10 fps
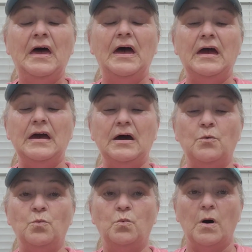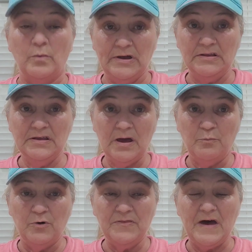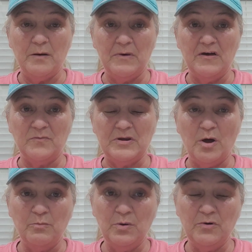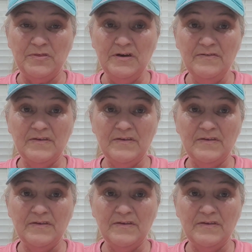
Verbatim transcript: And what we ended up with, I had my husband help me with this,